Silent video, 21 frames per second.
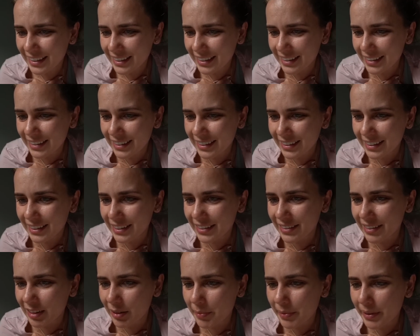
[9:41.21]
oh,
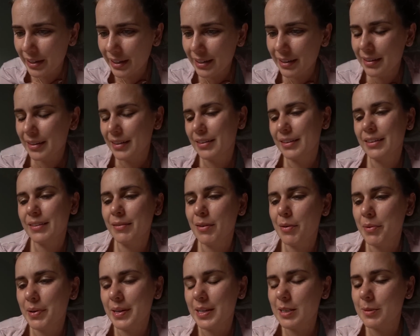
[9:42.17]
they're all about
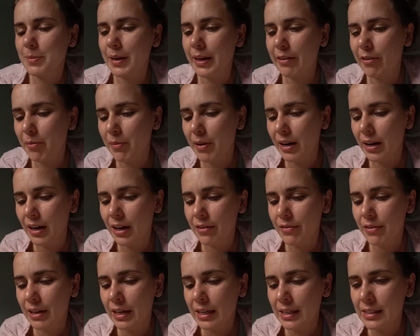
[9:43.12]
what we'd expect from my
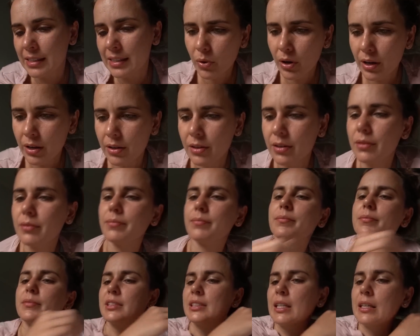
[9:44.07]
IVs. Why not?
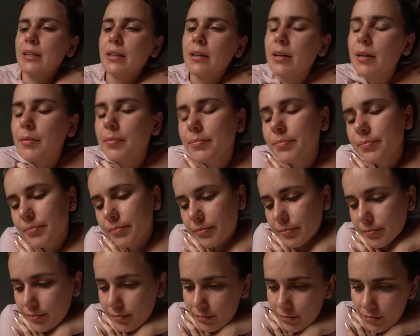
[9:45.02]
Send it up.
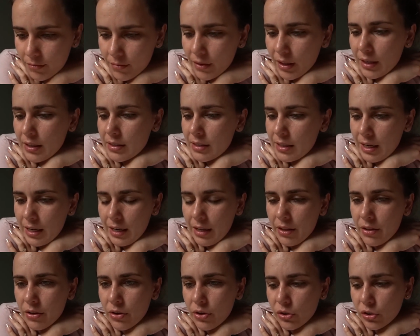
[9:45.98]
See
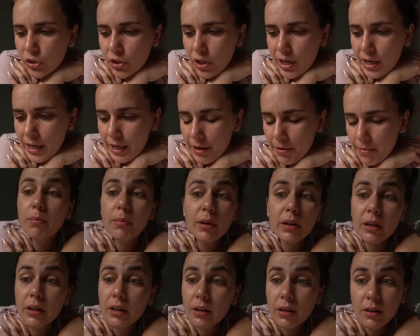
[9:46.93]
another new shiny.
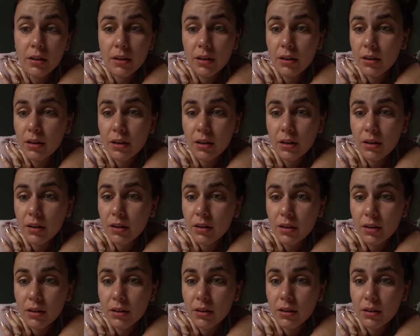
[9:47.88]
Ba da da
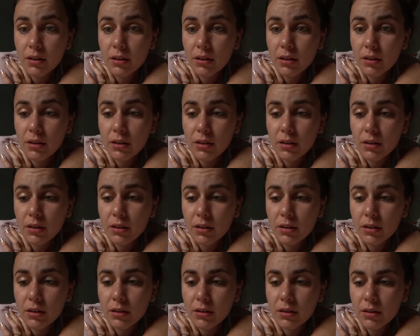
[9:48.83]

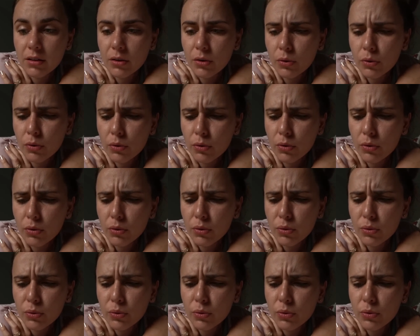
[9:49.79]
da.
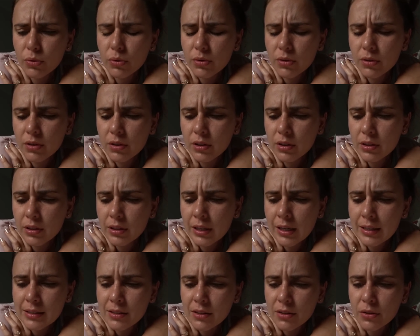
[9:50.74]
Ooh,
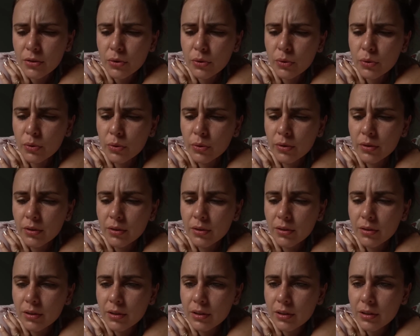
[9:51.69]
that's a cool
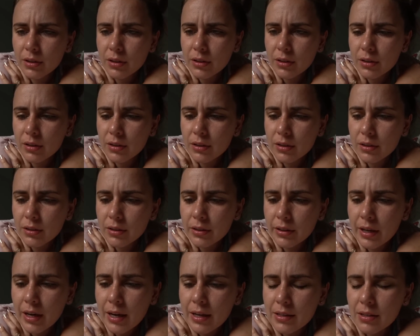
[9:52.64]

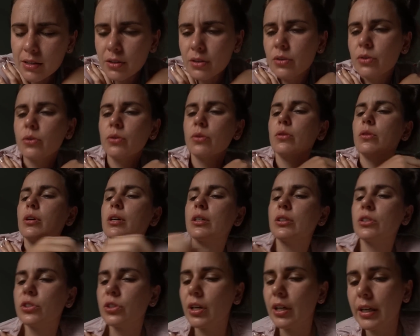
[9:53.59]
that's a cool
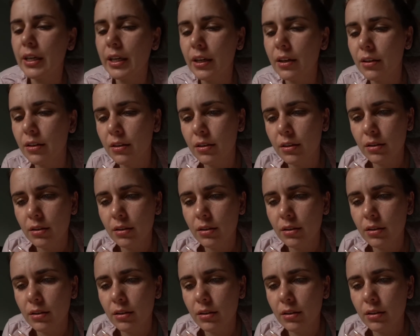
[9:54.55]
looking shiny.